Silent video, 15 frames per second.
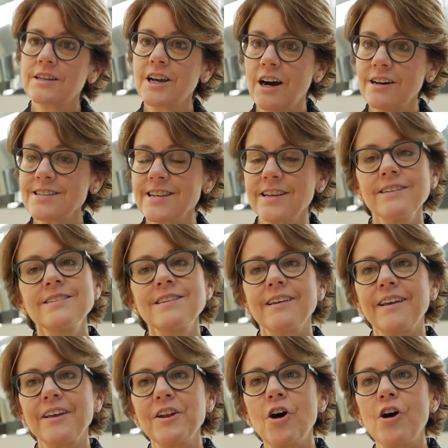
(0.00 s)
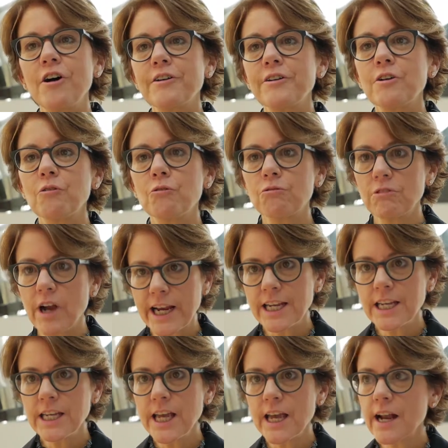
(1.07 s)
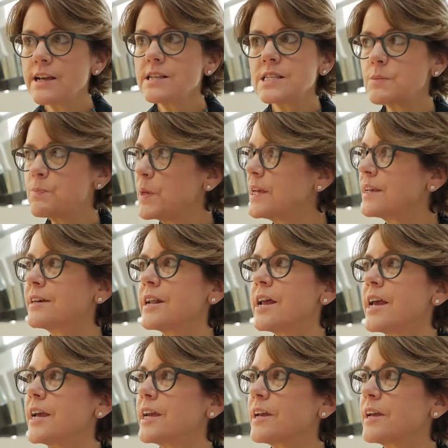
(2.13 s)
content and on writing, and I speak at